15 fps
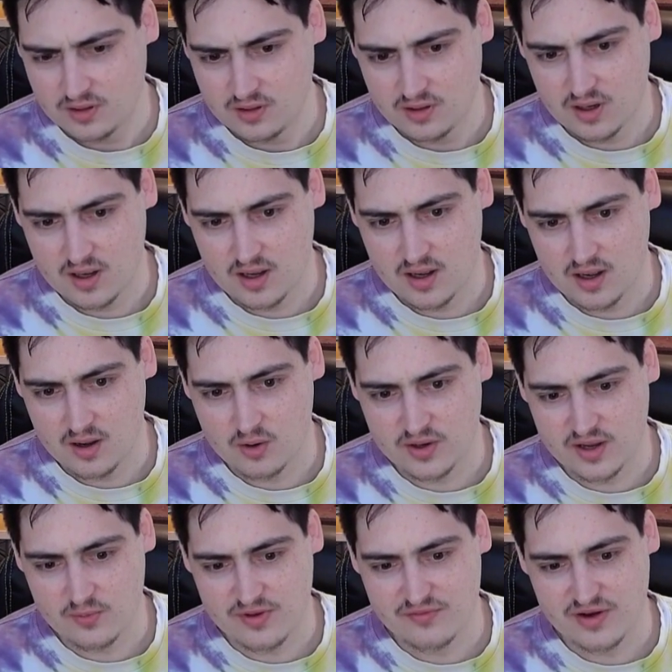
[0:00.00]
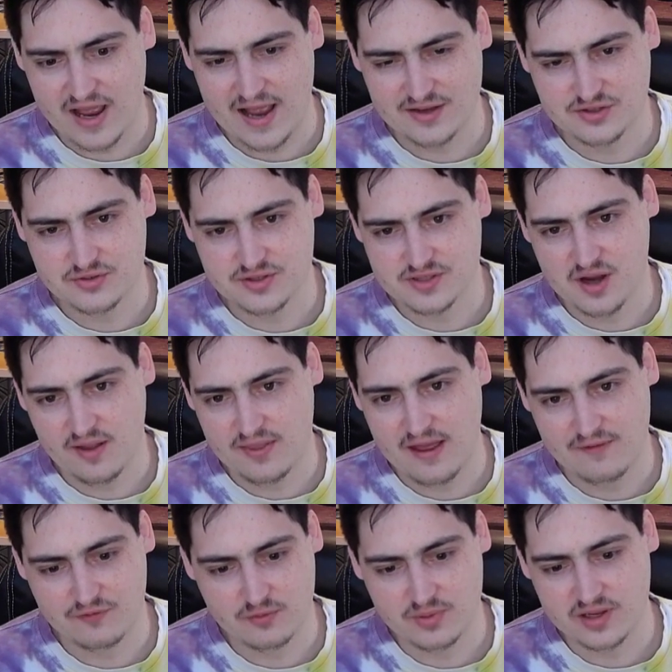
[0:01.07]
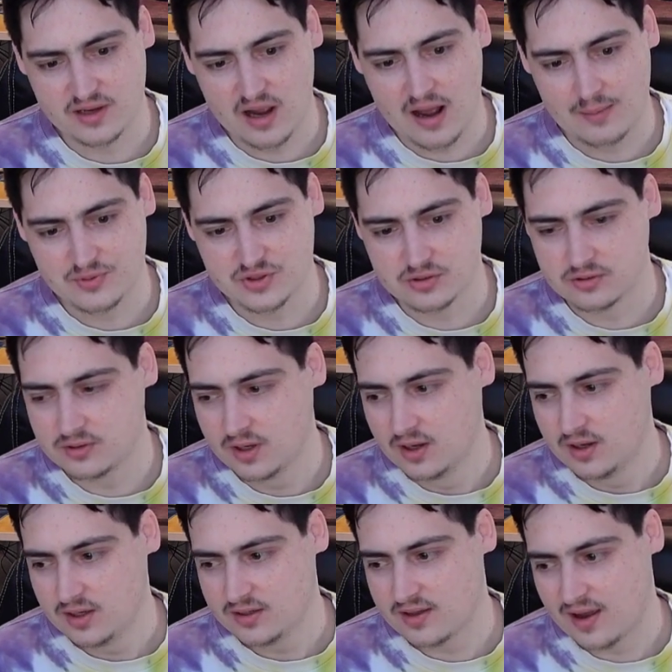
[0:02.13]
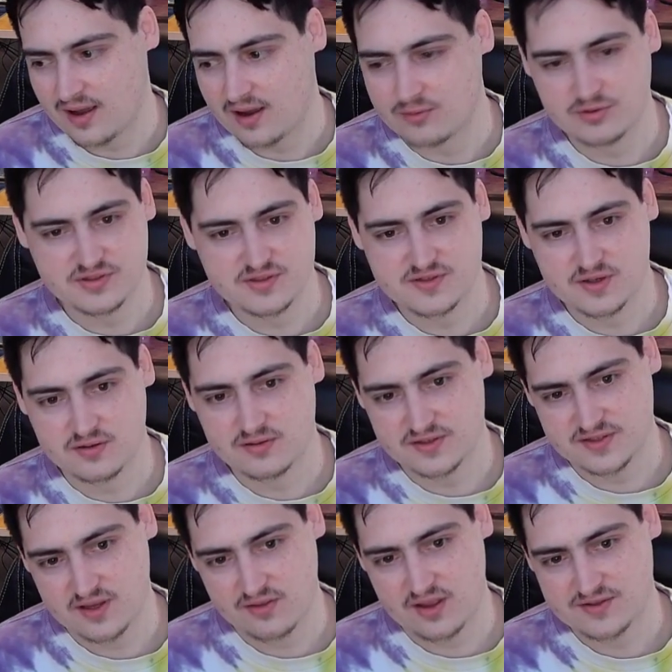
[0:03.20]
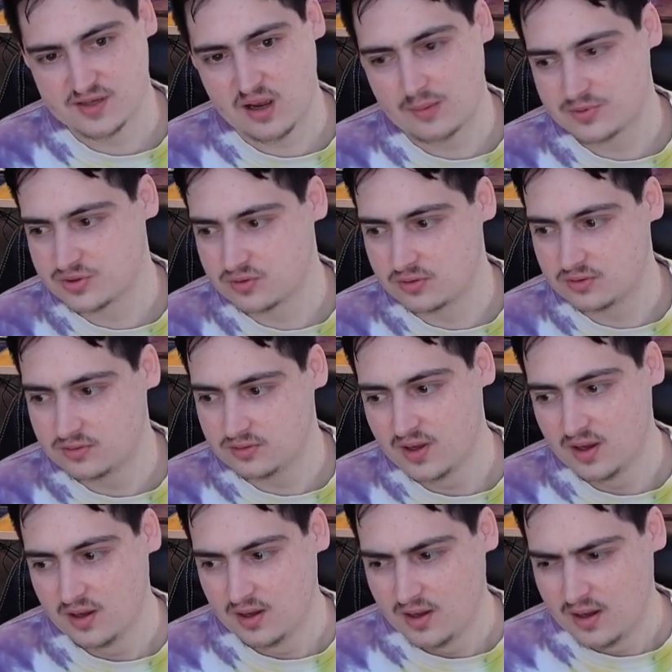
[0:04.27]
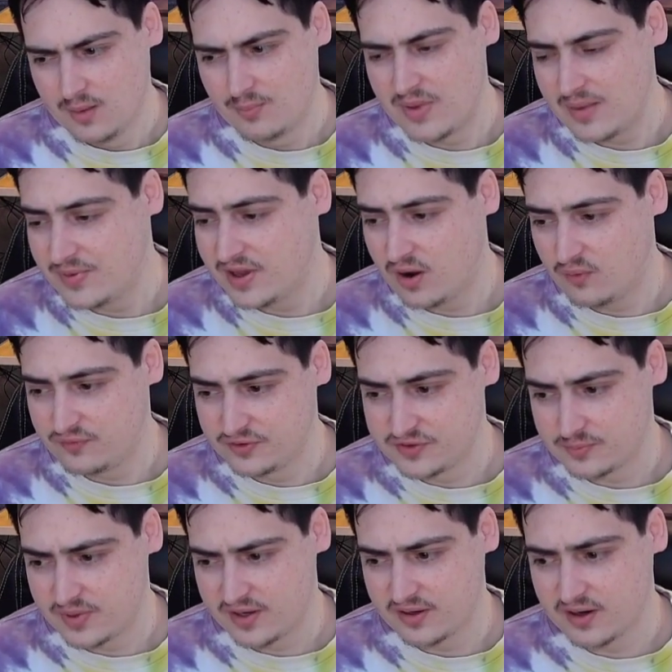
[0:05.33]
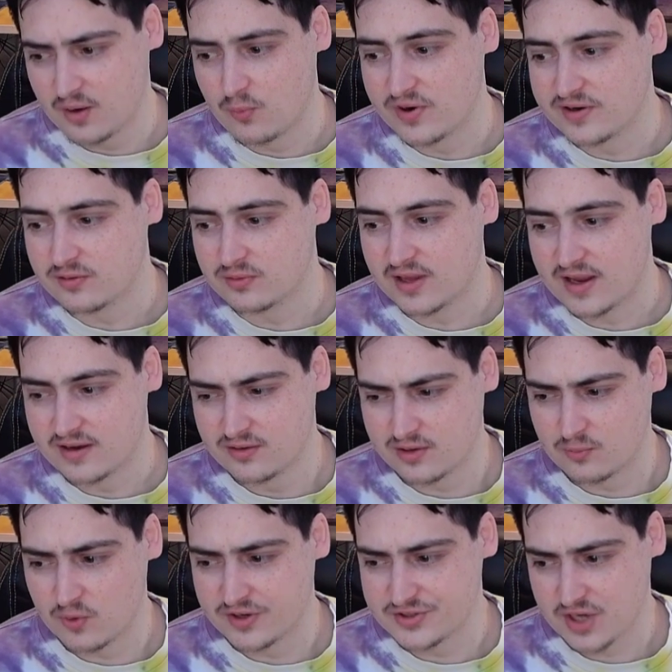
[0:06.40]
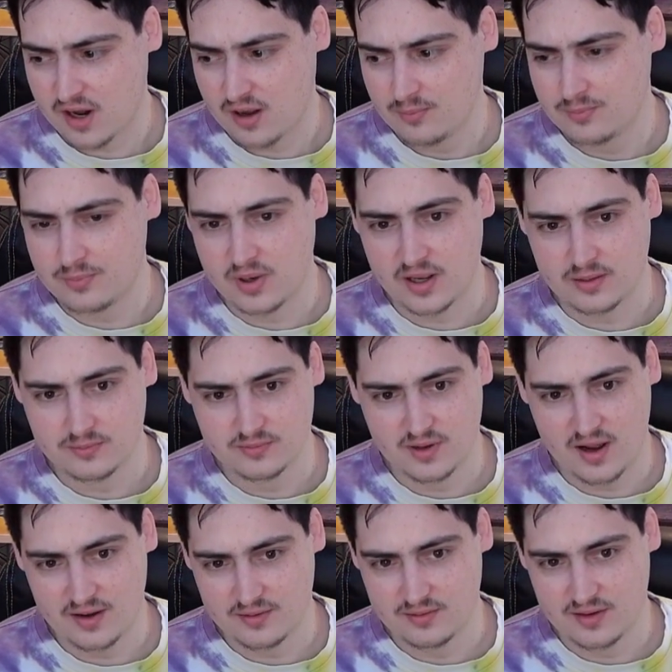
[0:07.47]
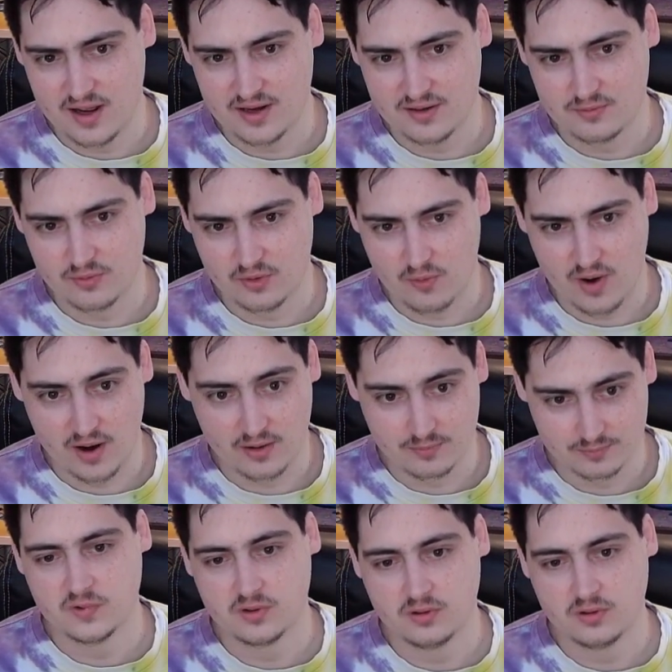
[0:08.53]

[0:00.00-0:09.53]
We have an asterisk on that for being optional. Yeah, I would certainly say that's optional. may be helpful depending on where you land in what job, but not required.